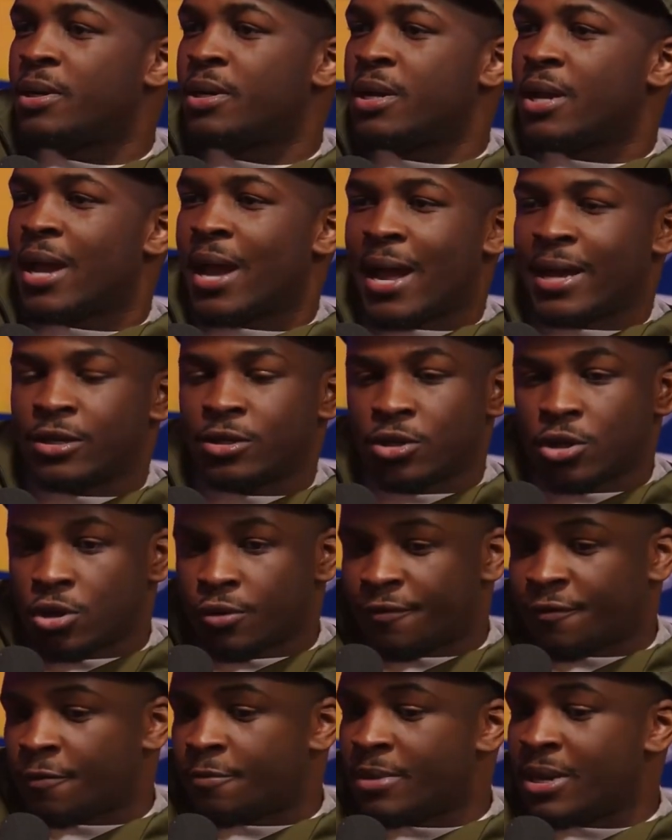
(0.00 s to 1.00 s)
Yeah. And, you know,
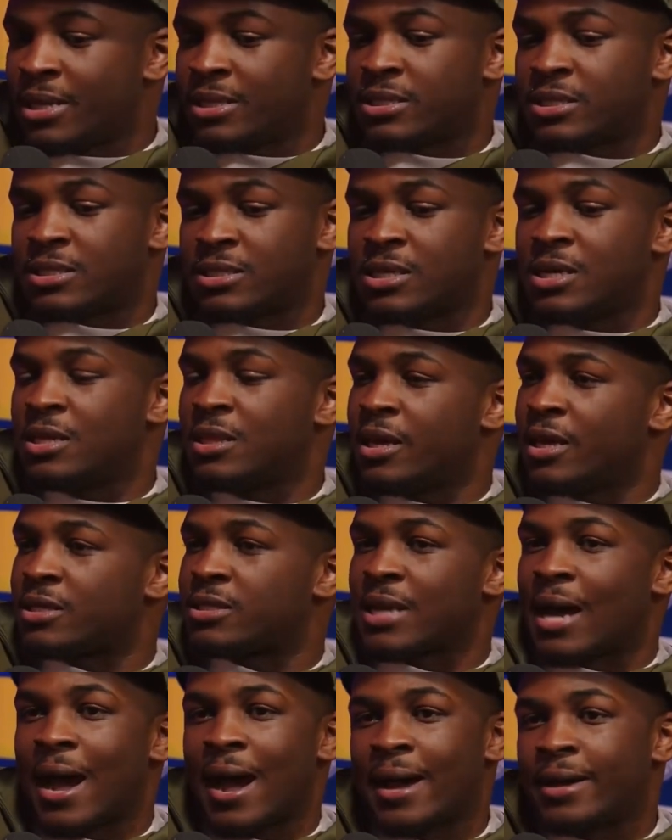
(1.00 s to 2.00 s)
for me to see this,
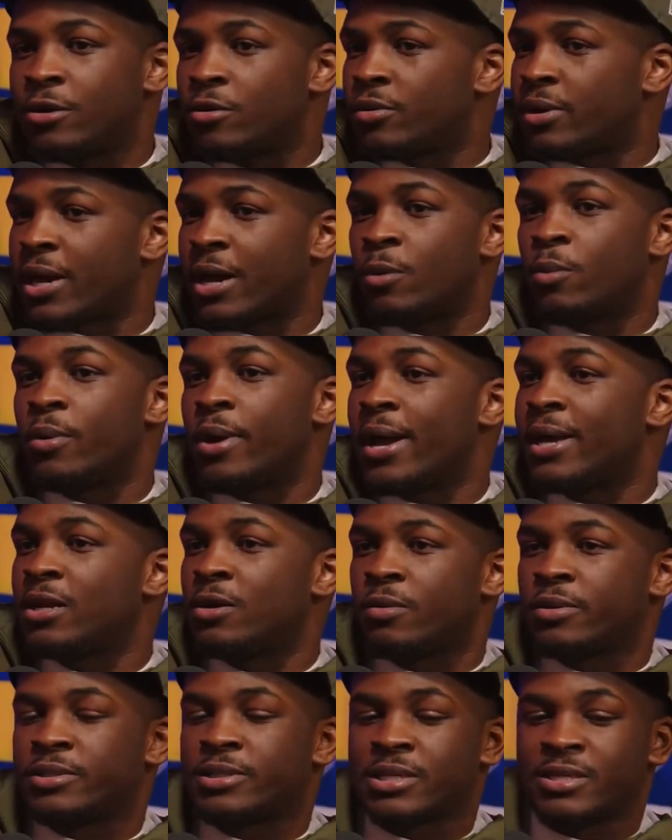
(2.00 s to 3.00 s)
I don't care what
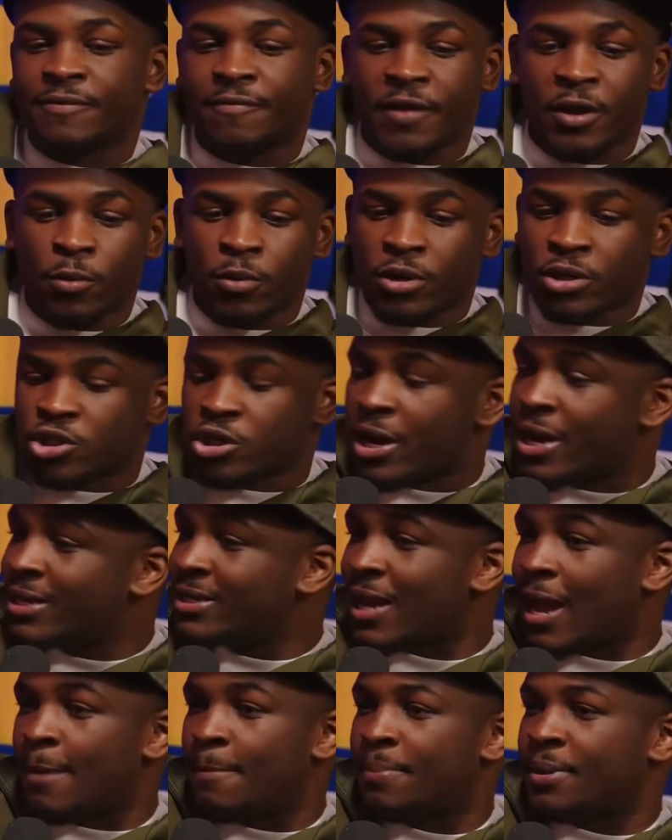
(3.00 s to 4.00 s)
anyone says. If they want to try and
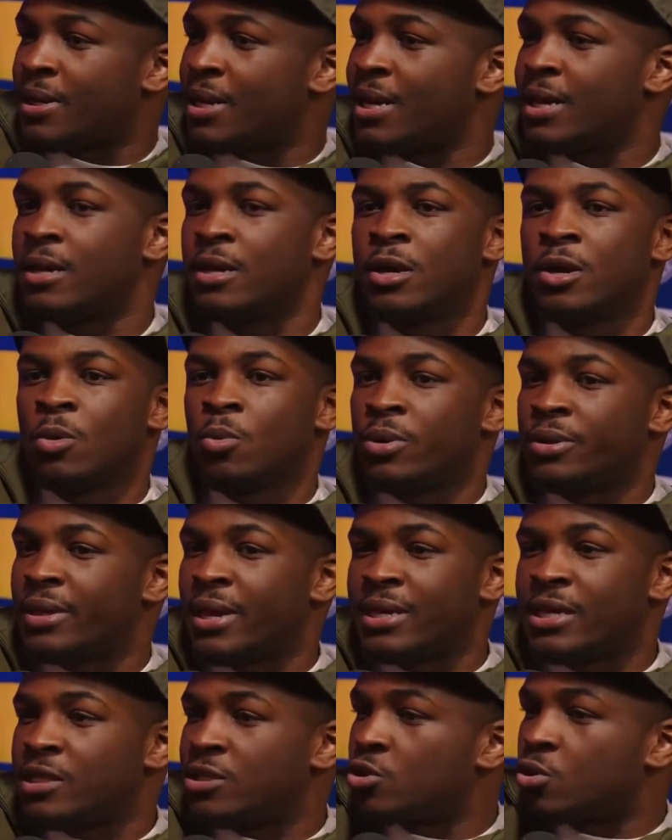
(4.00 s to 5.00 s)
dampen it with
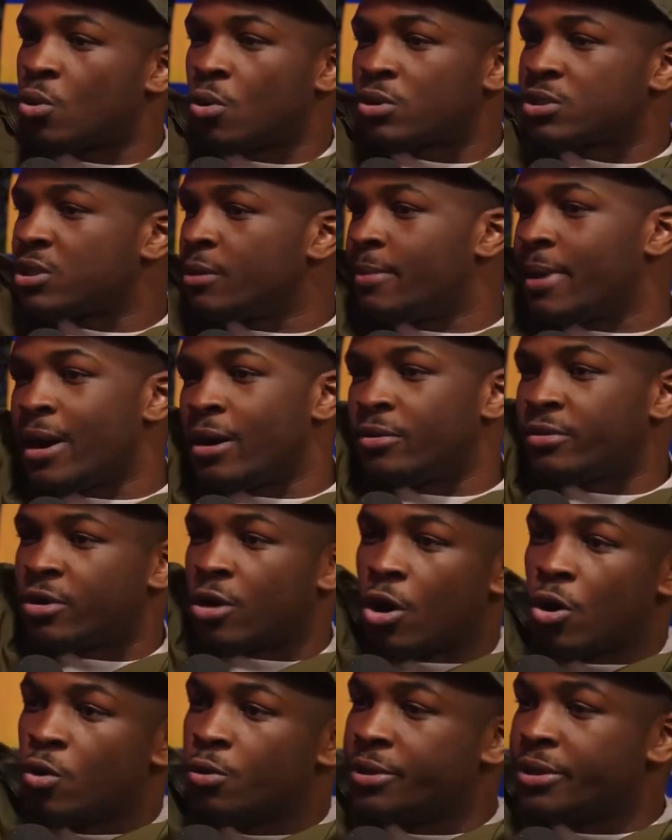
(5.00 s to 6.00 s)
any talks about the
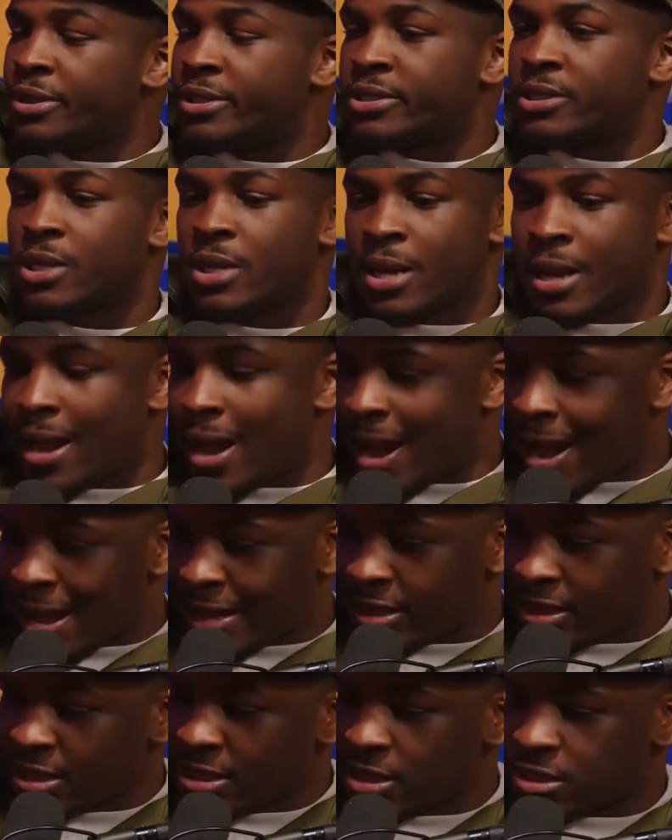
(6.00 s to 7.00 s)
owners,
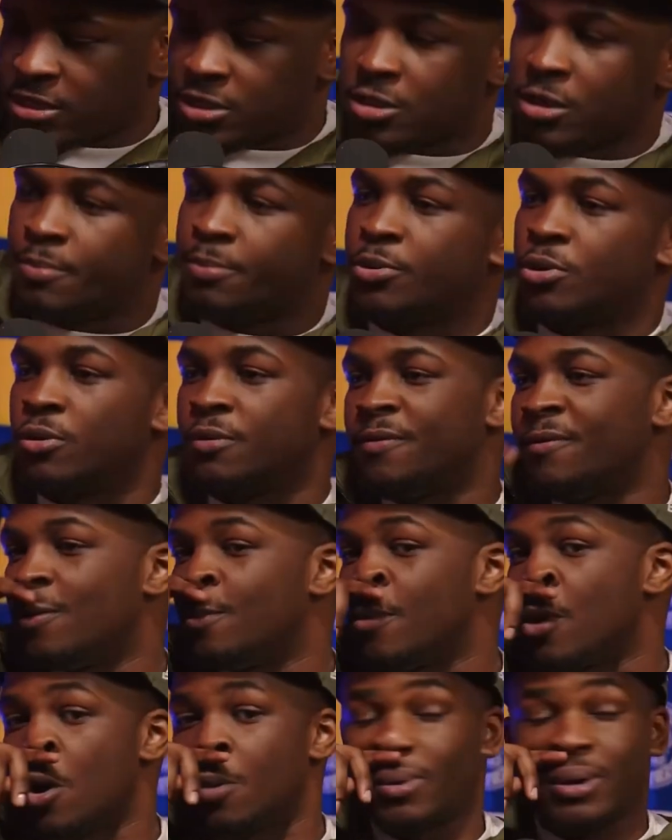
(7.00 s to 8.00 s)
I think this is a beautiful
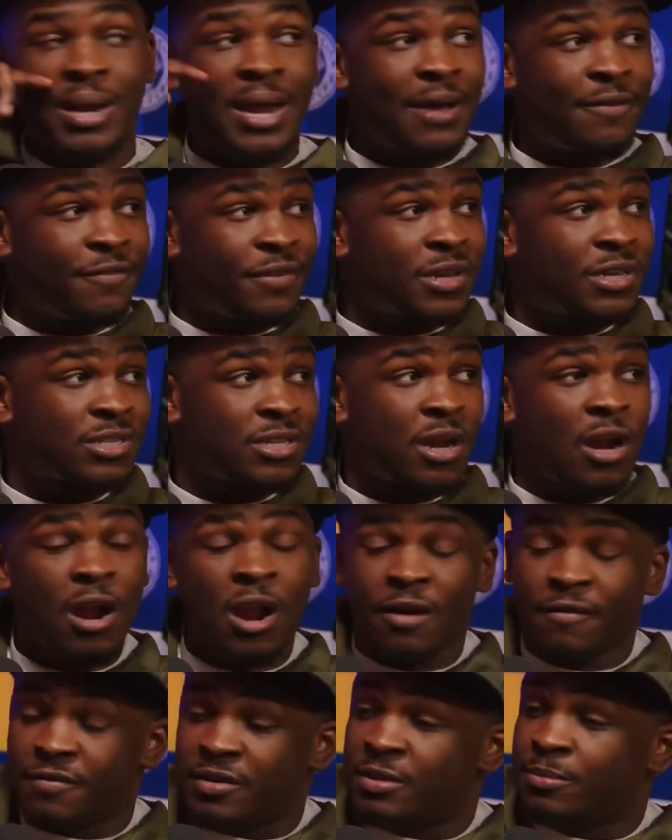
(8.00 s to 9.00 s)
moment. And I think it's a
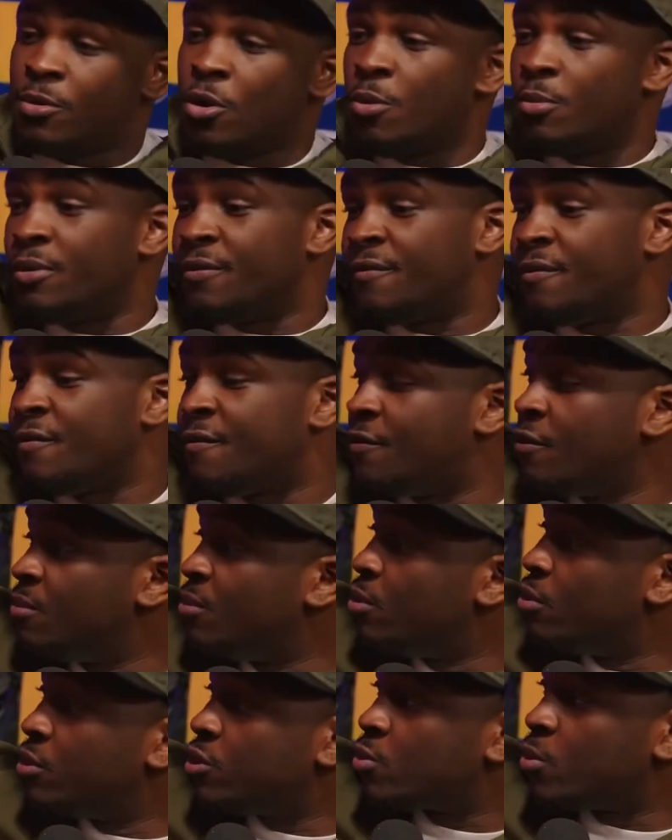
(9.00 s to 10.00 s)
lovely moment for
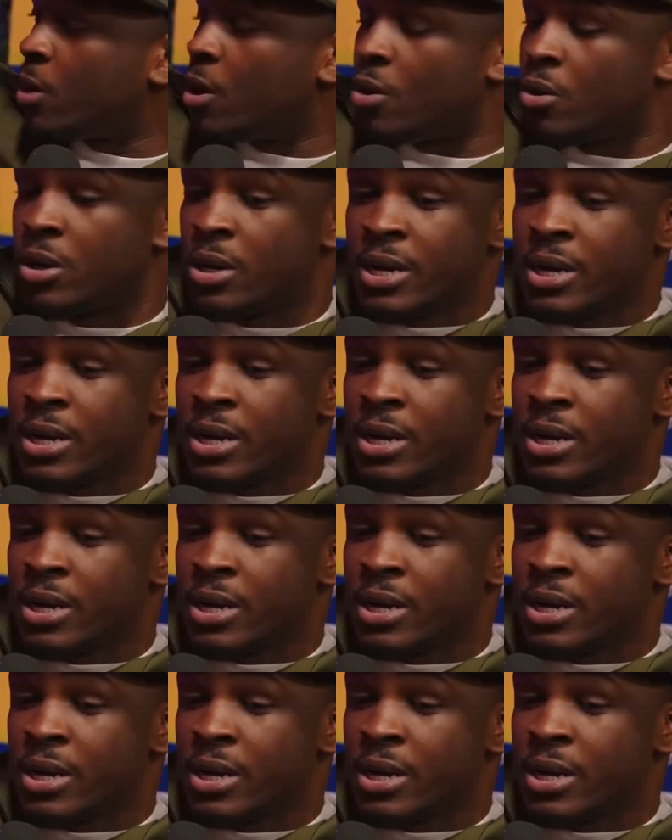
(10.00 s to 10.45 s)
football as well.